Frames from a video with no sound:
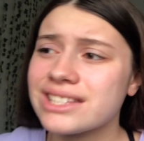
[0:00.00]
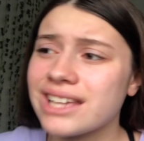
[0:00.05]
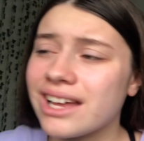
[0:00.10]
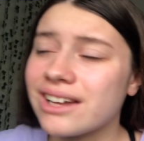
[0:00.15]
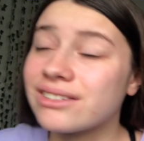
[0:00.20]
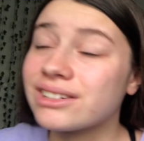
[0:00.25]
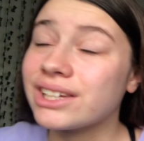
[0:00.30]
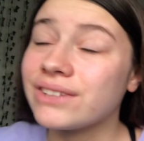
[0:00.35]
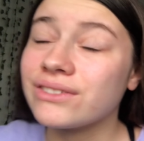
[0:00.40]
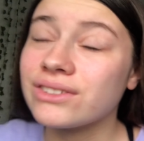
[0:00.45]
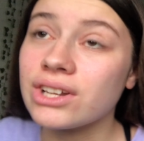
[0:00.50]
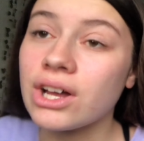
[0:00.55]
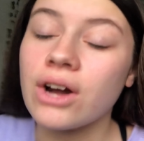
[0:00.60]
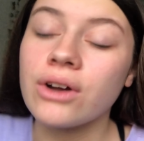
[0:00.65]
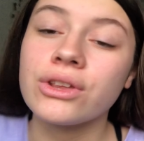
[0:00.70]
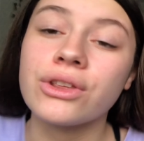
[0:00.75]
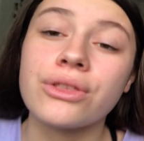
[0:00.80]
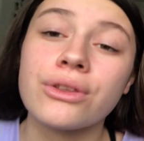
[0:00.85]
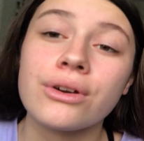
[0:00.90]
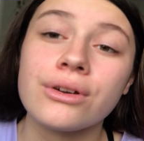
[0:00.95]
I don't even know.
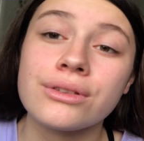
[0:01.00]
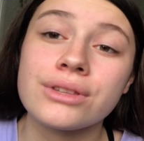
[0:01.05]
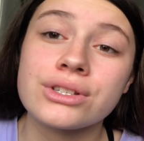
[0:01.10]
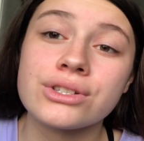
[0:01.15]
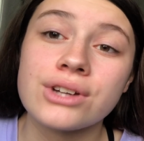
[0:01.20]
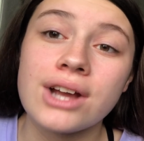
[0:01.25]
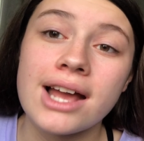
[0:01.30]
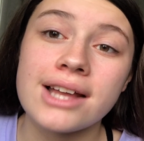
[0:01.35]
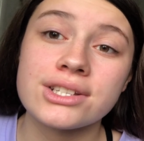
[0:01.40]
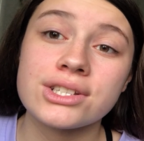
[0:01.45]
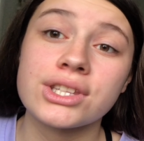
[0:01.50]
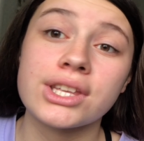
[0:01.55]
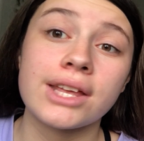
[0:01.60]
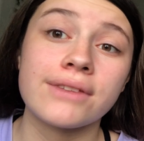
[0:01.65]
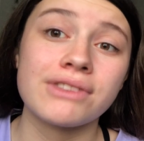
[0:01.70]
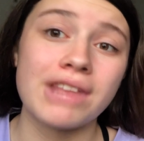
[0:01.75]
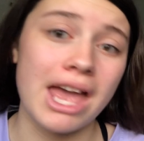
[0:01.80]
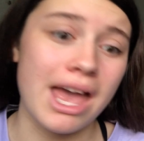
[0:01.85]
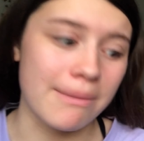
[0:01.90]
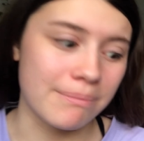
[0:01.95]
You throw it in the trash and then you
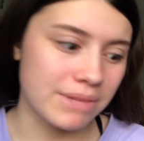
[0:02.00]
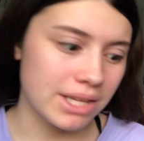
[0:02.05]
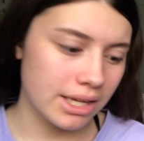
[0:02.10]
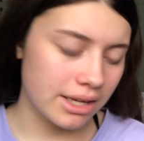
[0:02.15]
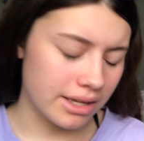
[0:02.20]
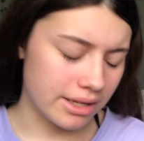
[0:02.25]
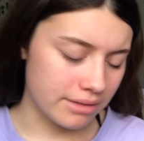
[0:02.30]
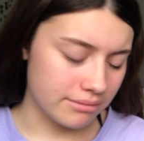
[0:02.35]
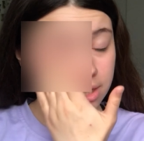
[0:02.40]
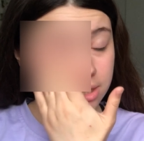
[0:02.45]
have to empty it.